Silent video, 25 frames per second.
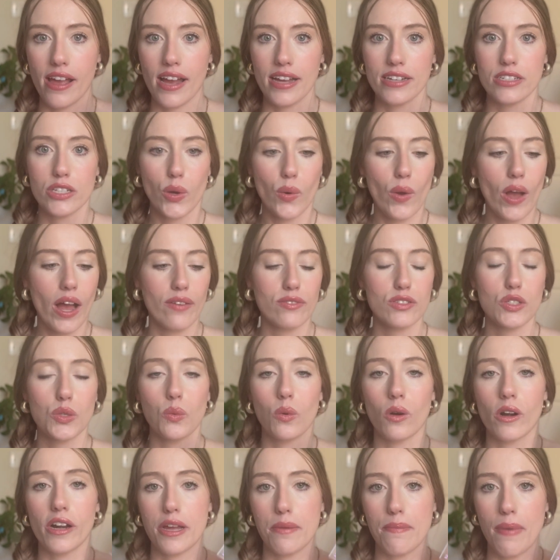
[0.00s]
I don't have to
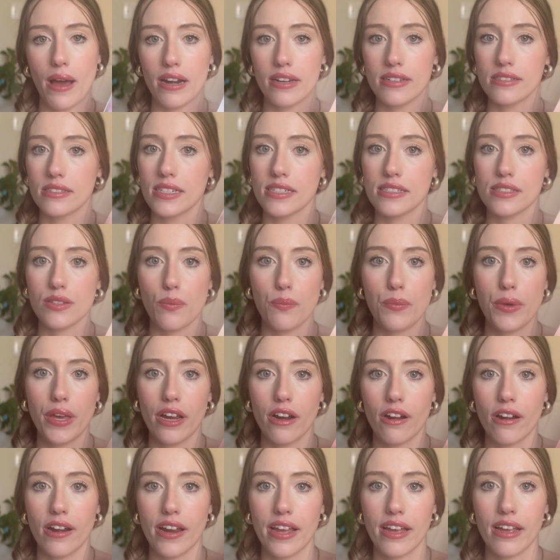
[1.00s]
worry about it
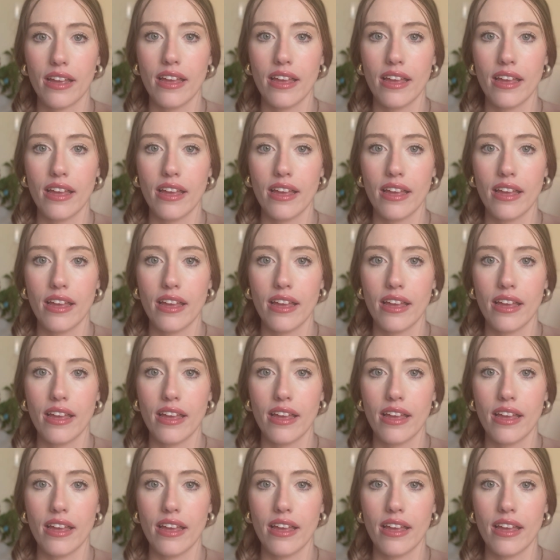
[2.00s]
disappearing.